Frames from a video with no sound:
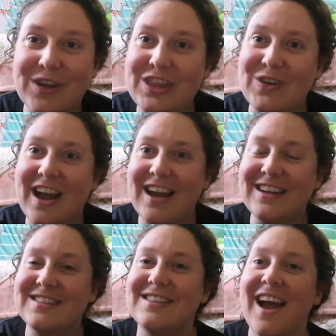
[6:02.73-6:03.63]
with you
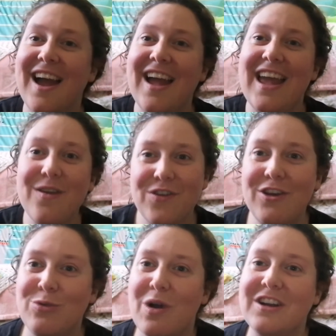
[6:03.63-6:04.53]
guys. If
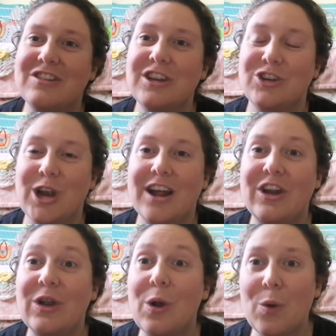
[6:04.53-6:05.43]
you've watched the
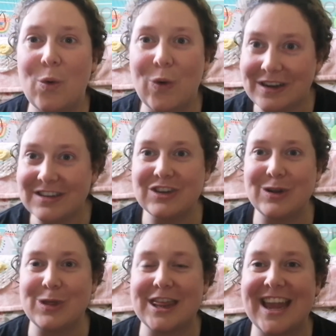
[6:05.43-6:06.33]
trailer, what did
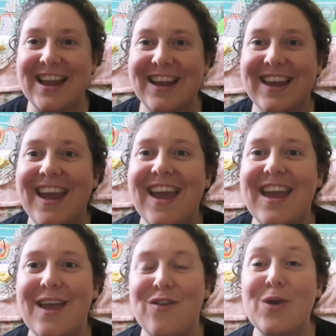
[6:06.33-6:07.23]
you think?
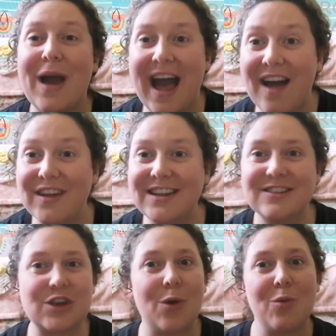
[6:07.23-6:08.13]
If you
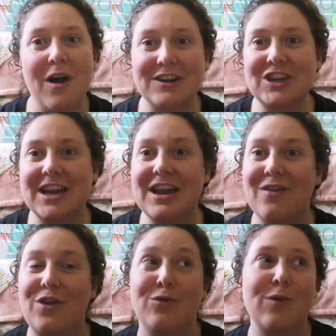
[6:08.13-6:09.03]
haven't, go watch it.
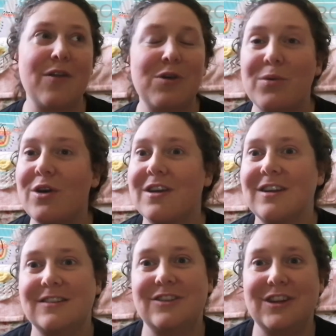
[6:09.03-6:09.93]
If you've read the book,
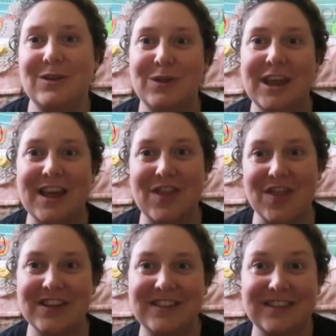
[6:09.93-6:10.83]
do you think
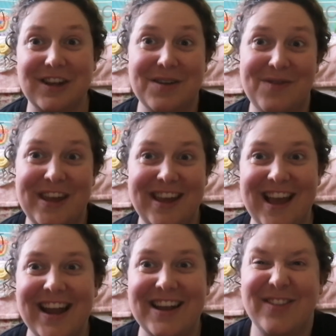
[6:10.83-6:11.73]
that this is going to be
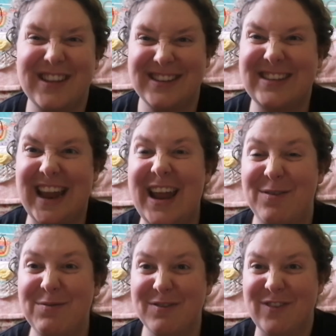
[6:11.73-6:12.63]
kind of the
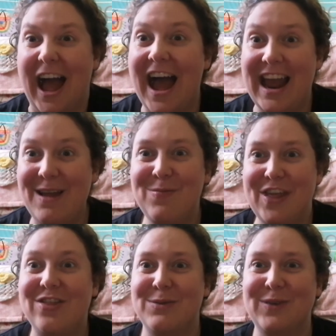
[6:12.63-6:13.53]
same vibe
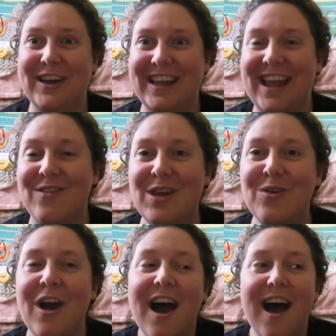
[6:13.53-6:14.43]
that the book gave
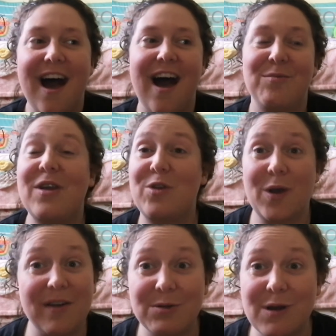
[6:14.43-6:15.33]
you? Um, if you
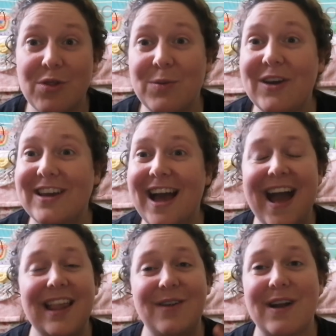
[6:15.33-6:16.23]
haven't read the book,
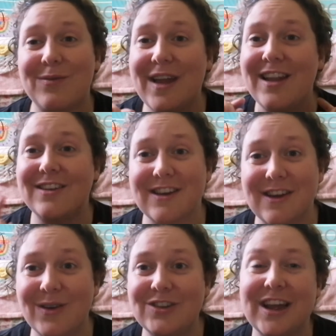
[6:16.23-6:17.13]
highly recommend.
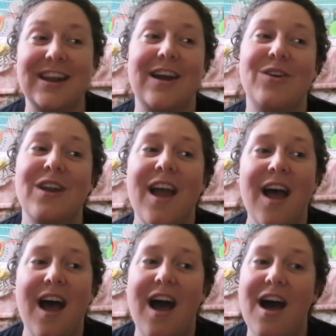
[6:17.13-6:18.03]
Go and check it out.
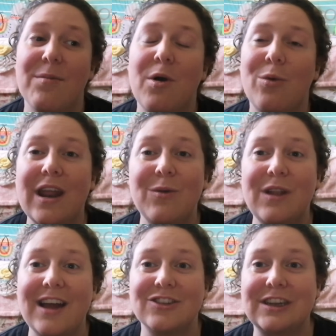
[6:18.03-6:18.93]
Um, what I
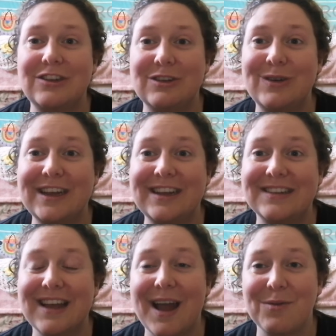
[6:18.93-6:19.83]
will actually do
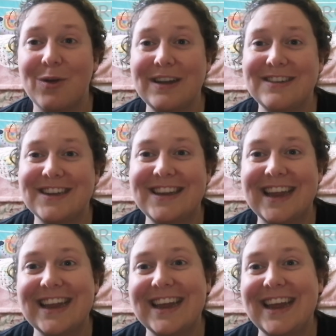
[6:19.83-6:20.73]
is I'm going to
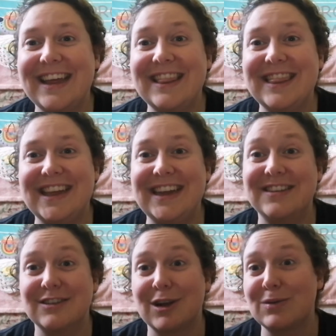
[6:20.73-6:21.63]
link in the
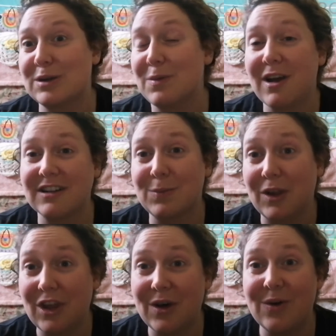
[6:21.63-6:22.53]
description box
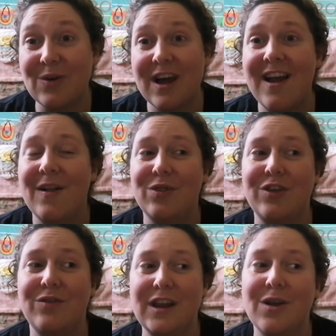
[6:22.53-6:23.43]
below
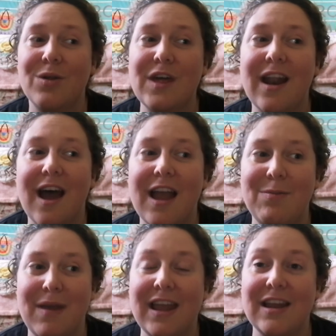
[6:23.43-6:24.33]
the video that I
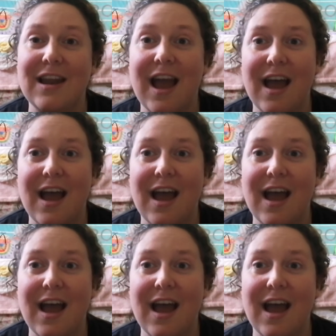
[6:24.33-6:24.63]
made